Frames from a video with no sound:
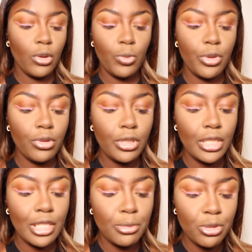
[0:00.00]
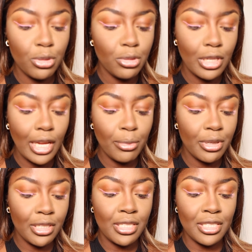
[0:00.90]
We don't need them to look like
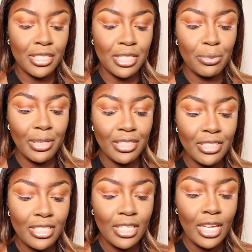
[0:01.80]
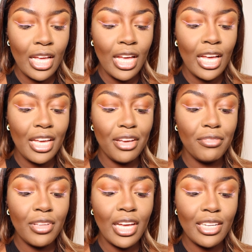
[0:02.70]
siblings. If
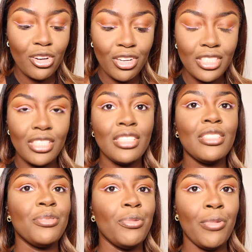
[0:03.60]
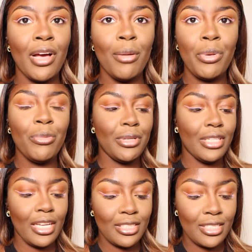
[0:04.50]
they are cousins, we're happy with
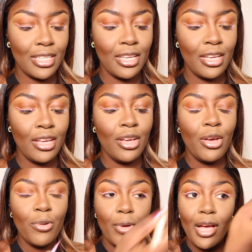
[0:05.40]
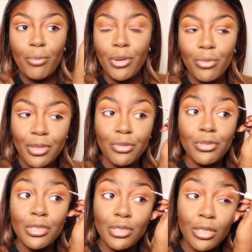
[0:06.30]
that. We're happy with the
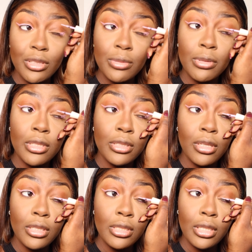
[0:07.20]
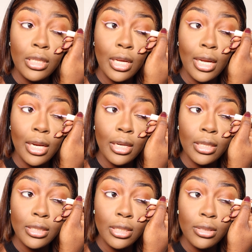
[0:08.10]
results, because honestly,
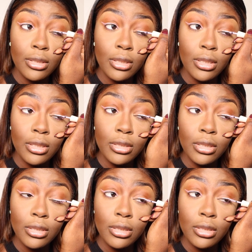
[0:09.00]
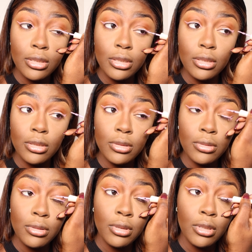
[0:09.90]
eyeliners are not the easiest things to do.